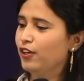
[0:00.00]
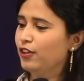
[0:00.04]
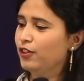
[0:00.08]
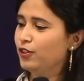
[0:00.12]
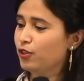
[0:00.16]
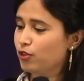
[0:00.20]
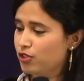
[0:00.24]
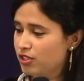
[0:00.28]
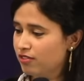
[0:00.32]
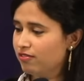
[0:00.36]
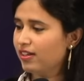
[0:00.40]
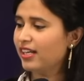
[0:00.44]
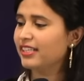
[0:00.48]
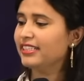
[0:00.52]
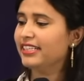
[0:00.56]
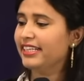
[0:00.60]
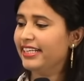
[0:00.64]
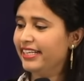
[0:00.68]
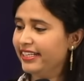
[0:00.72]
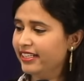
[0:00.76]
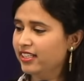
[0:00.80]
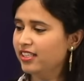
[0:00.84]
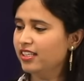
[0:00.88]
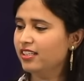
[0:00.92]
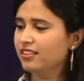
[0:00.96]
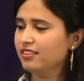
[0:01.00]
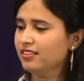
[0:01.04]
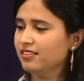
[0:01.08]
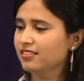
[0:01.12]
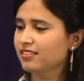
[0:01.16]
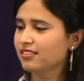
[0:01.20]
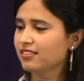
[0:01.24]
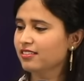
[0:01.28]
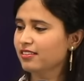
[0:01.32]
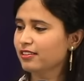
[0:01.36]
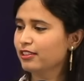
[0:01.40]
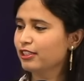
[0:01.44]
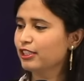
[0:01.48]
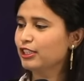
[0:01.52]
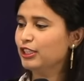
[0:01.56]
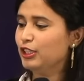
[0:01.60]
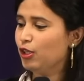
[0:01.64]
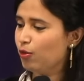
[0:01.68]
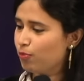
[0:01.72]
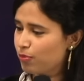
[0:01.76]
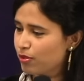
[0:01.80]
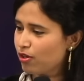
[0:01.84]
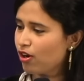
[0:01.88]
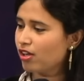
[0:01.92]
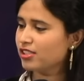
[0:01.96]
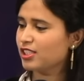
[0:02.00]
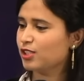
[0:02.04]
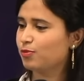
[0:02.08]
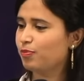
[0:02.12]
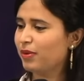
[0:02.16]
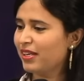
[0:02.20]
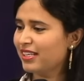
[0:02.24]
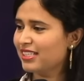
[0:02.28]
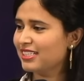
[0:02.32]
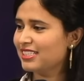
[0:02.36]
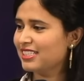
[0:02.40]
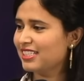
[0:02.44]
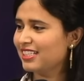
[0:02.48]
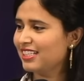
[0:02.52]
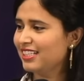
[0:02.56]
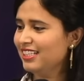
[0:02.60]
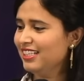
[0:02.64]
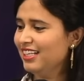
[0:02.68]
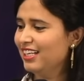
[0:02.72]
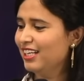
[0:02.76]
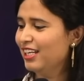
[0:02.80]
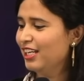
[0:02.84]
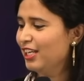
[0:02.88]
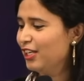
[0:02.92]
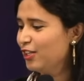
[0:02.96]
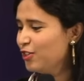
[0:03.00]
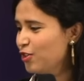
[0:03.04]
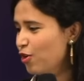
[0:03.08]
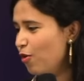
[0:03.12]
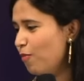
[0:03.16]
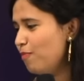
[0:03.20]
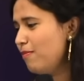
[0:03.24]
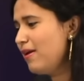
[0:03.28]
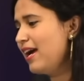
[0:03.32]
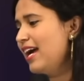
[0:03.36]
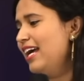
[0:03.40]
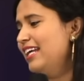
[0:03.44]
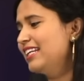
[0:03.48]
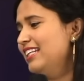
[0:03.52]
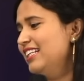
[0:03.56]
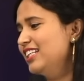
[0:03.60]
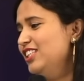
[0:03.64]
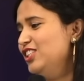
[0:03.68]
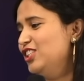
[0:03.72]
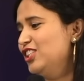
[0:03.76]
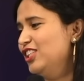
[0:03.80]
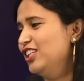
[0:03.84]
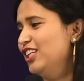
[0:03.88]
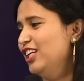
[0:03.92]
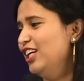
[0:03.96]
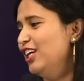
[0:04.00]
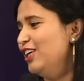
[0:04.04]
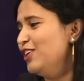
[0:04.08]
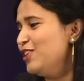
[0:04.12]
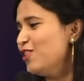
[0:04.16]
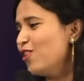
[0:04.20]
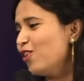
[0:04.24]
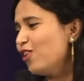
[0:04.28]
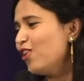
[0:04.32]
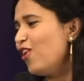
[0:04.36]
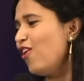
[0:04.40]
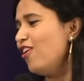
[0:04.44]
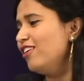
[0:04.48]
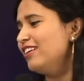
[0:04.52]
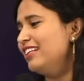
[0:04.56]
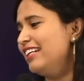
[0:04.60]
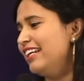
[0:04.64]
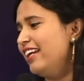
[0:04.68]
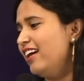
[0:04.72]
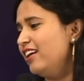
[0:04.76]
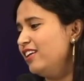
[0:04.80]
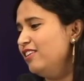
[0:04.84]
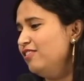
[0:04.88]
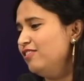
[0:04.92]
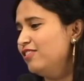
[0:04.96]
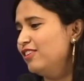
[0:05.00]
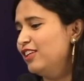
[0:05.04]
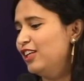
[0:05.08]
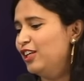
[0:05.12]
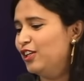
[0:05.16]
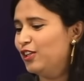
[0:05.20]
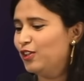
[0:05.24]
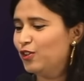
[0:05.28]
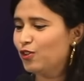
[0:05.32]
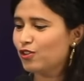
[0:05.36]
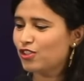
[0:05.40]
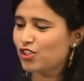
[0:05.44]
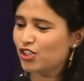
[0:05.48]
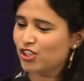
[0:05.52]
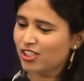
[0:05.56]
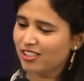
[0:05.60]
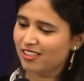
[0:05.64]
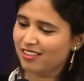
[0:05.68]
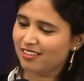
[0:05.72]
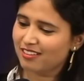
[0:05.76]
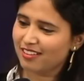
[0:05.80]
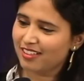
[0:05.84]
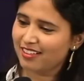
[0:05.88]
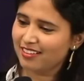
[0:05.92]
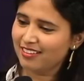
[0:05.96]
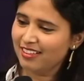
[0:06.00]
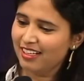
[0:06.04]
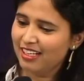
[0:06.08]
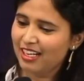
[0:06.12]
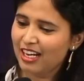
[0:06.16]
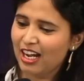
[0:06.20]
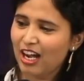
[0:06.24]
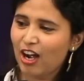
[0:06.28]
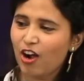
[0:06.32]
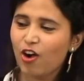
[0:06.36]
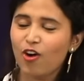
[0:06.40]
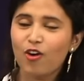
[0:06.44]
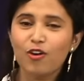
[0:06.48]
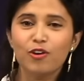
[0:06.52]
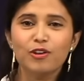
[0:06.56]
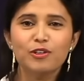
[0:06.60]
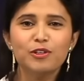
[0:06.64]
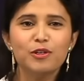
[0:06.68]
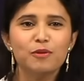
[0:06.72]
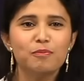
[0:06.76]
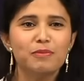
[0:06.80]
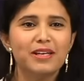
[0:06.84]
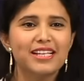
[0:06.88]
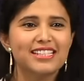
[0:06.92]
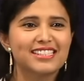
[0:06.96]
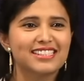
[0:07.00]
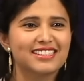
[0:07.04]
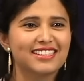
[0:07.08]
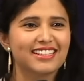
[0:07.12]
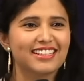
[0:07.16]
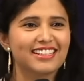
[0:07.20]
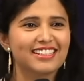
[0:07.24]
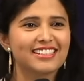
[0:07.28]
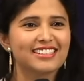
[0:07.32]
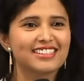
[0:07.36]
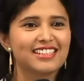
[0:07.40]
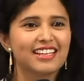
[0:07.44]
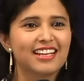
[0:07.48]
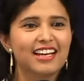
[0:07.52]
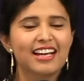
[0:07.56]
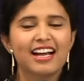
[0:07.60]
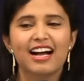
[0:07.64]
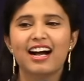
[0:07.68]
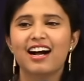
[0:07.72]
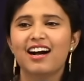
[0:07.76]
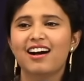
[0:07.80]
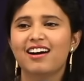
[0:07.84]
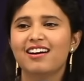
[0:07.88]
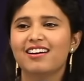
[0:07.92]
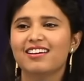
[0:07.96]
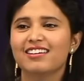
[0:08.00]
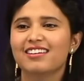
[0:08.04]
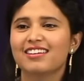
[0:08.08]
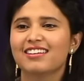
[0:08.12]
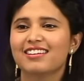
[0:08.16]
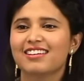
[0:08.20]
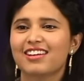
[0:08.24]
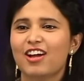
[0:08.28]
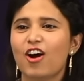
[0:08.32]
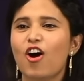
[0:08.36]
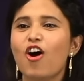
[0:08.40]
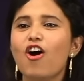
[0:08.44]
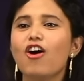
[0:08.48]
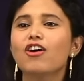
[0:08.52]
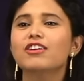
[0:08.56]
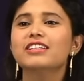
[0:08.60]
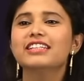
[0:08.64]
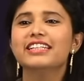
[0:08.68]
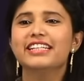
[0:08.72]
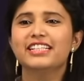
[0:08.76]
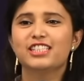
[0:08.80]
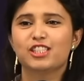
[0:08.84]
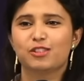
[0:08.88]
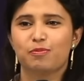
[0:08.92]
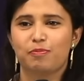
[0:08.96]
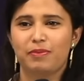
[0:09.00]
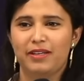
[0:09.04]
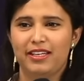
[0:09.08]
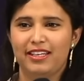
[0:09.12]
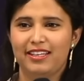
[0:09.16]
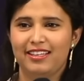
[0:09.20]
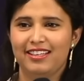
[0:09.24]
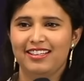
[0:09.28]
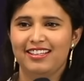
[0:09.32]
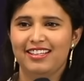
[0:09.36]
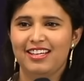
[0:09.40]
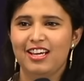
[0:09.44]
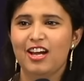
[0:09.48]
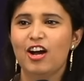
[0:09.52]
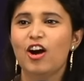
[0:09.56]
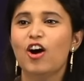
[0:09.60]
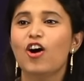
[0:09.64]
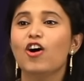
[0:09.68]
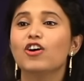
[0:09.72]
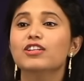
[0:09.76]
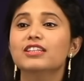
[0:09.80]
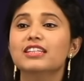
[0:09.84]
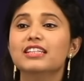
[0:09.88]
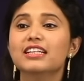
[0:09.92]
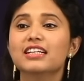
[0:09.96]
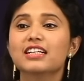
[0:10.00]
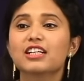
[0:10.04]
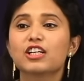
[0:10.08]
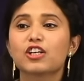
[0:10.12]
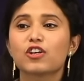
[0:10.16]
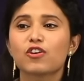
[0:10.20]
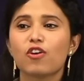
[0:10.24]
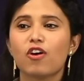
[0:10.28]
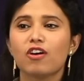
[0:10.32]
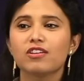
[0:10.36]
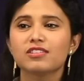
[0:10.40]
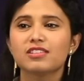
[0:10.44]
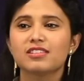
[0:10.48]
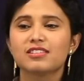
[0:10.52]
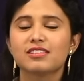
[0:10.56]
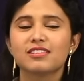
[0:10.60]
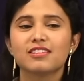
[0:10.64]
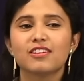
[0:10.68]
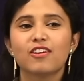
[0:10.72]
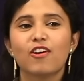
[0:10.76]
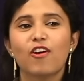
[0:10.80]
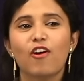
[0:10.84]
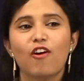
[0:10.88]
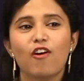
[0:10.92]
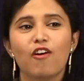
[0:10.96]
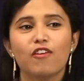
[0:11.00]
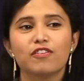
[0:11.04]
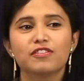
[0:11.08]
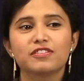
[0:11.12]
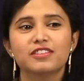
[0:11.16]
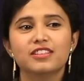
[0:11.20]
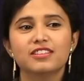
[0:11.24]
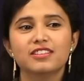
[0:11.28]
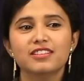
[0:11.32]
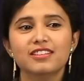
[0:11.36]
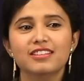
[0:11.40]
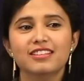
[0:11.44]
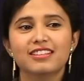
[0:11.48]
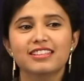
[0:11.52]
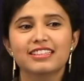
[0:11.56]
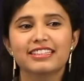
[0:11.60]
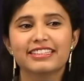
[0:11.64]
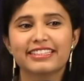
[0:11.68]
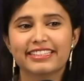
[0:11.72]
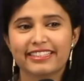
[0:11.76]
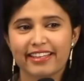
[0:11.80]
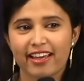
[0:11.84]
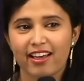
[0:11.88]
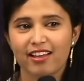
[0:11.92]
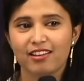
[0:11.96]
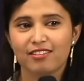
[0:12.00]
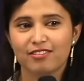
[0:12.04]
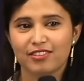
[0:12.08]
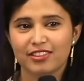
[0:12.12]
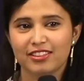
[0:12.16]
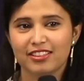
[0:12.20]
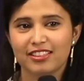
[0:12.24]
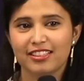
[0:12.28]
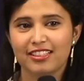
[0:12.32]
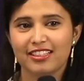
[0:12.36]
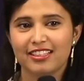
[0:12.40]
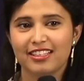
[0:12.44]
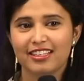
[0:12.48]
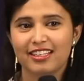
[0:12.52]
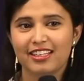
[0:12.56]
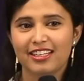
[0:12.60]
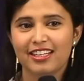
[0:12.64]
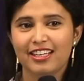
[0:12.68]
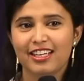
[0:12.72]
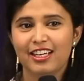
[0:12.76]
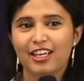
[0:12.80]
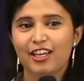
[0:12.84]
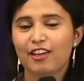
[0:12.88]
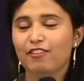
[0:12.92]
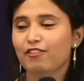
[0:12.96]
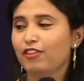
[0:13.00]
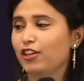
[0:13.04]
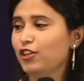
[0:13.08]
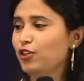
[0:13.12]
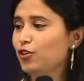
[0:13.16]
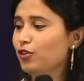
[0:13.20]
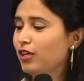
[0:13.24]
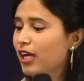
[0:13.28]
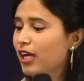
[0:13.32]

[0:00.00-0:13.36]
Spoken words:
Your divine healing, your prosperity, your marriage, your long life, your children, all your blessings are on display on the cross of the Calvary. When you